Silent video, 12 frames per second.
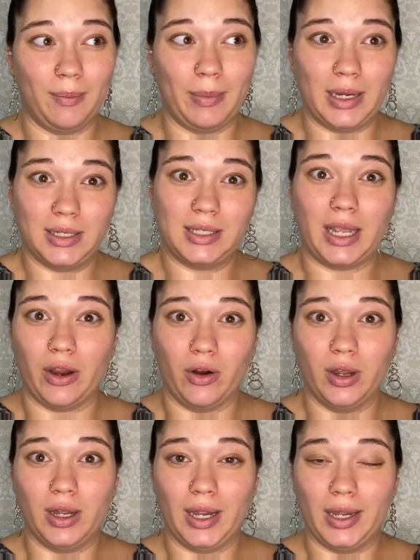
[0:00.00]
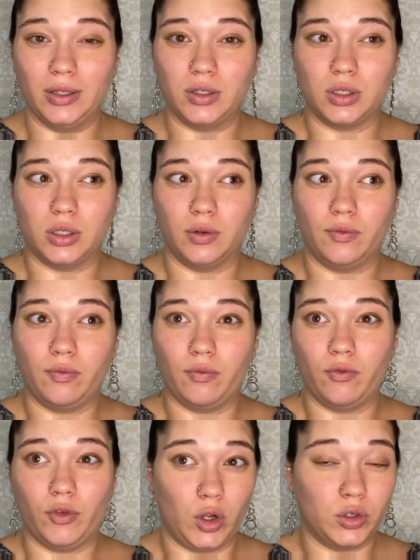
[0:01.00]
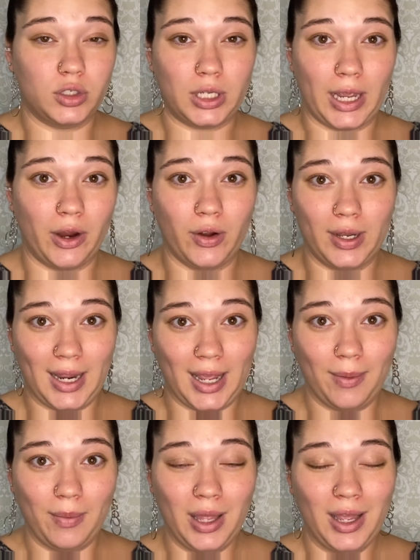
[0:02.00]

mascara, hence the Falscara name,